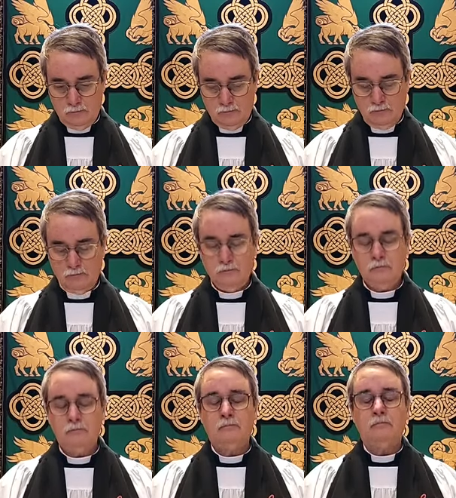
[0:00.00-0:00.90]

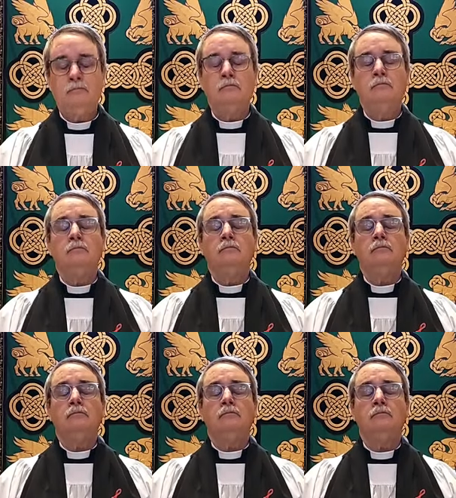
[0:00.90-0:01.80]

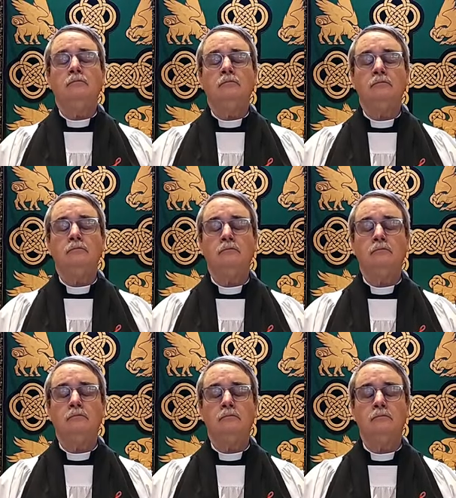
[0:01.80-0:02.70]

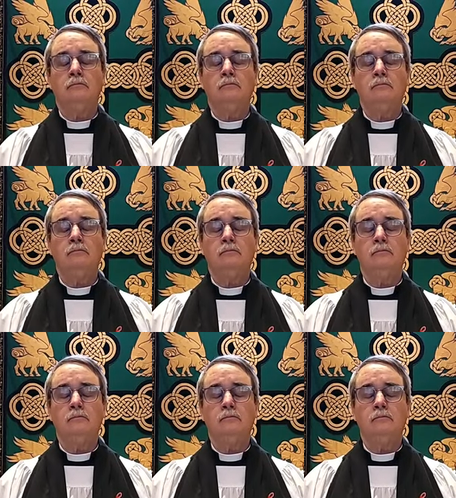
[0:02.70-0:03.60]

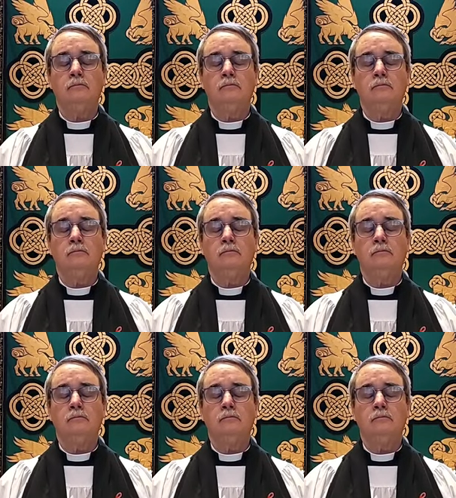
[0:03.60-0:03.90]
No one is speaking in this clip.